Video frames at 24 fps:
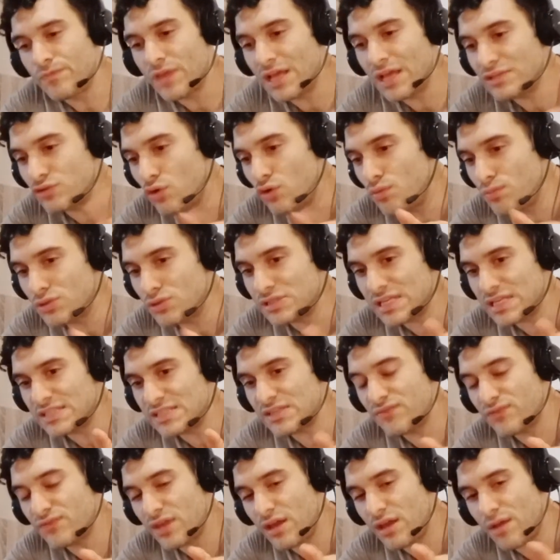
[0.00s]
It's almost
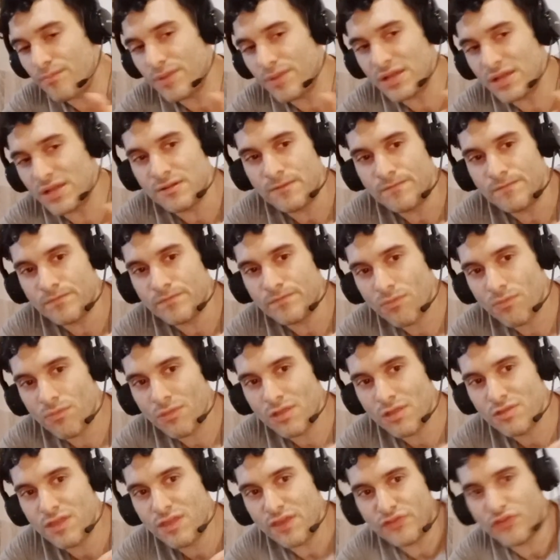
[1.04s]
as if they have been
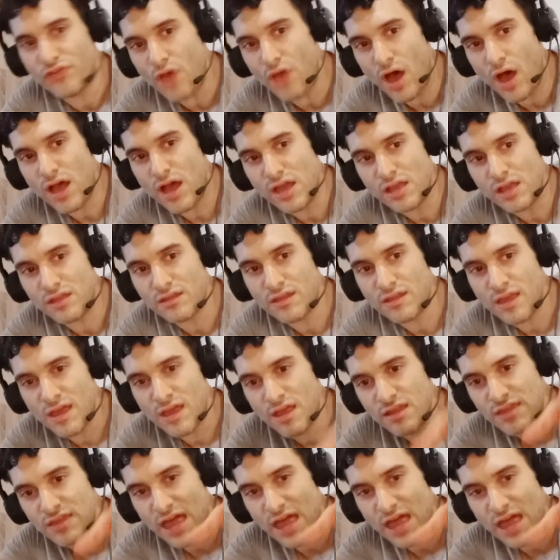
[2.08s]
designed,